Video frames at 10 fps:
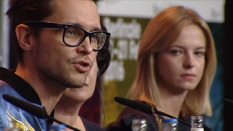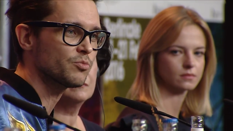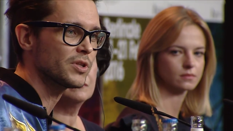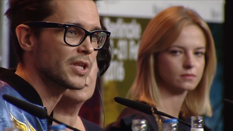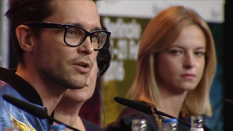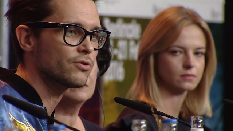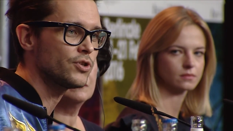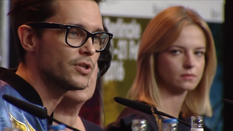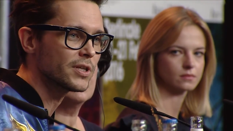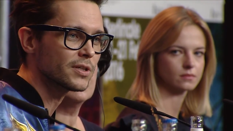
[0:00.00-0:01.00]
Speaker 1: I was
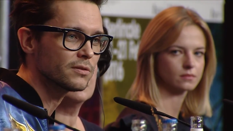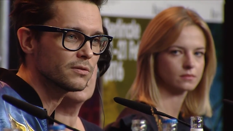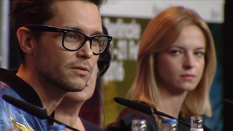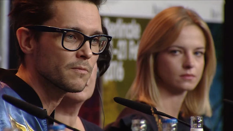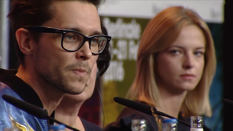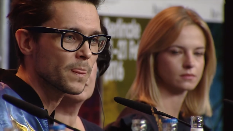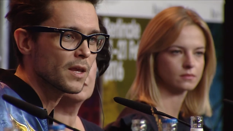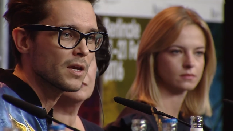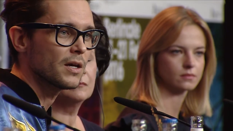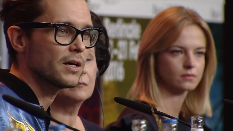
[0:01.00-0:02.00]
16, ladies and
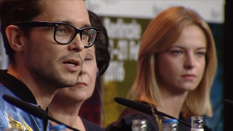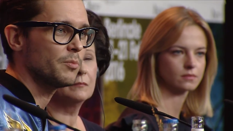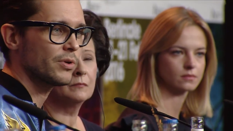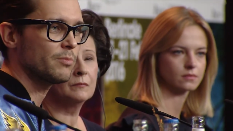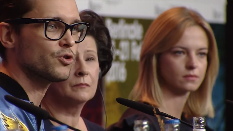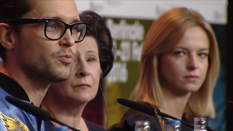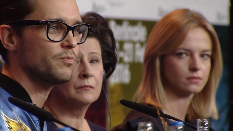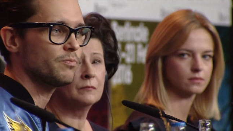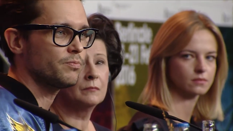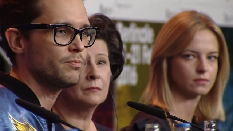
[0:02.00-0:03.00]
gentlemen, when
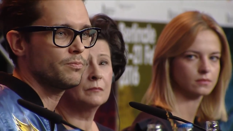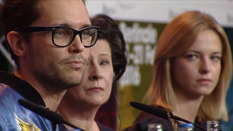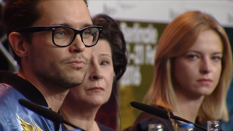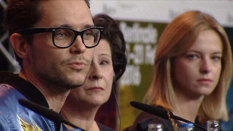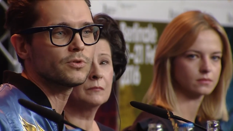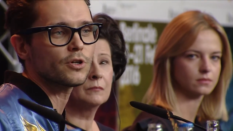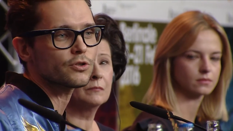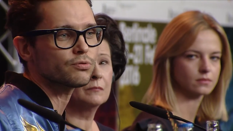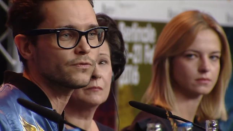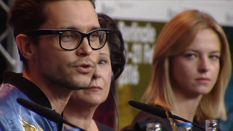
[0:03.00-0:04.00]
for the first
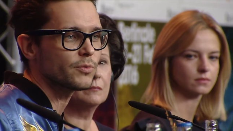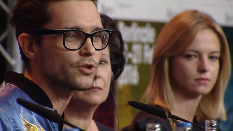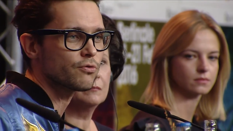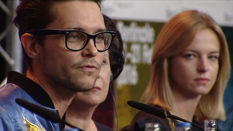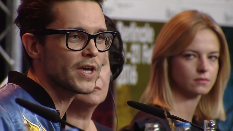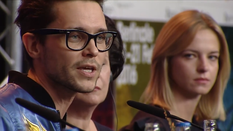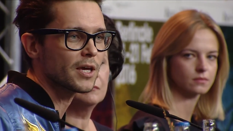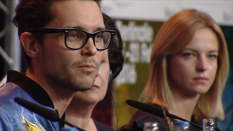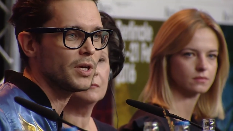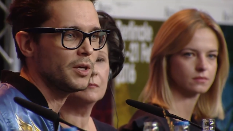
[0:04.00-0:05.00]
time
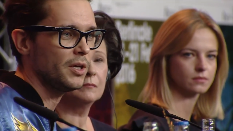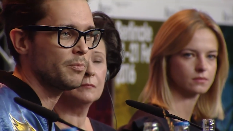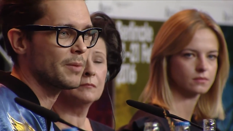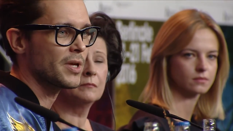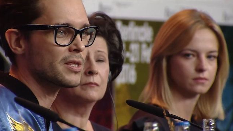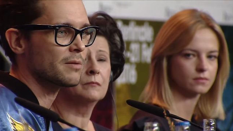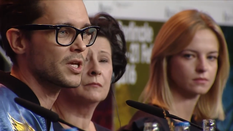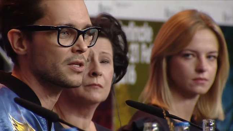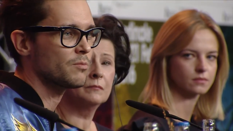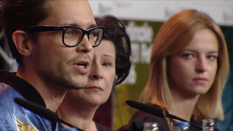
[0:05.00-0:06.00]
I
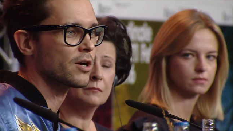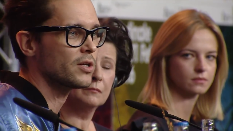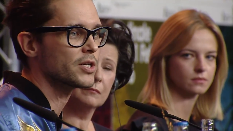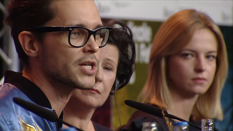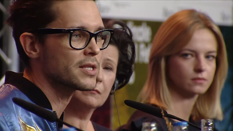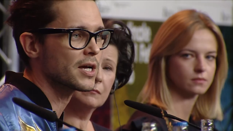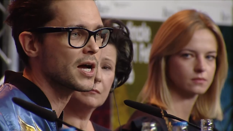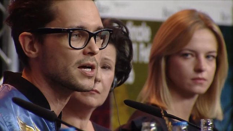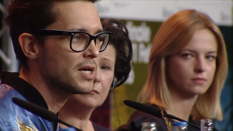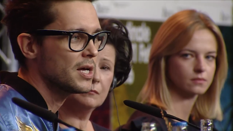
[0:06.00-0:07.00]
met someone
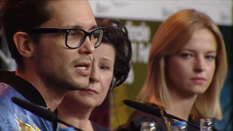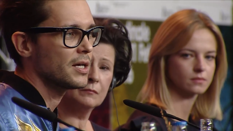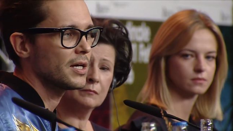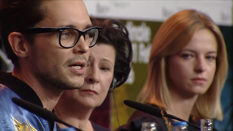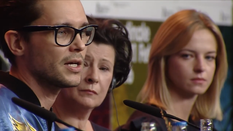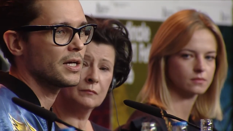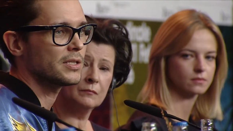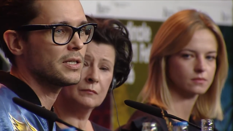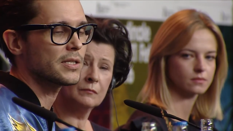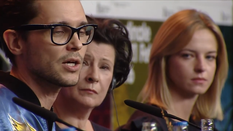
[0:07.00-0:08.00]
whose parents had
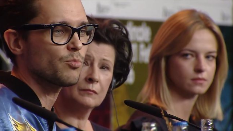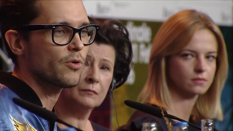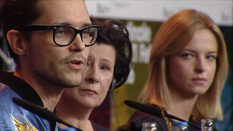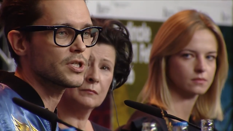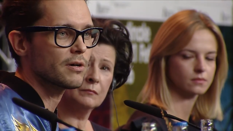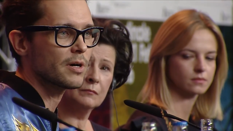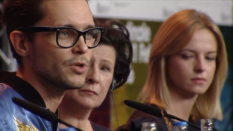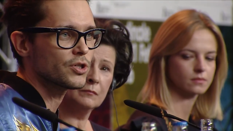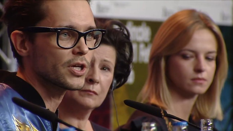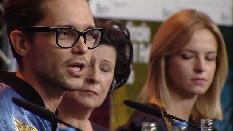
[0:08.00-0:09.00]
divorced.
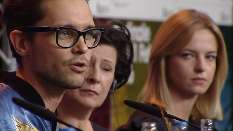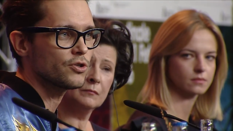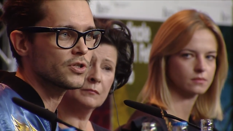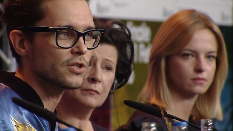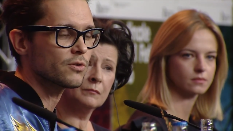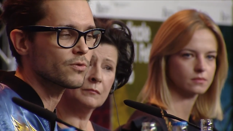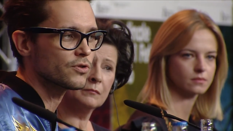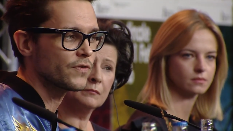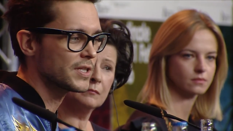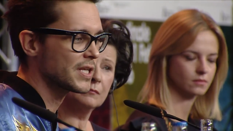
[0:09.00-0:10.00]
So I was always,
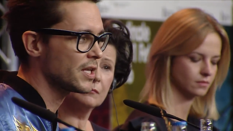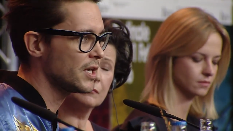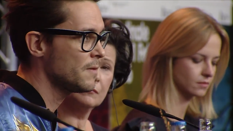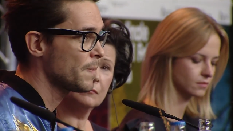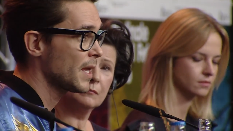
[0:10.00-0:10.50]
always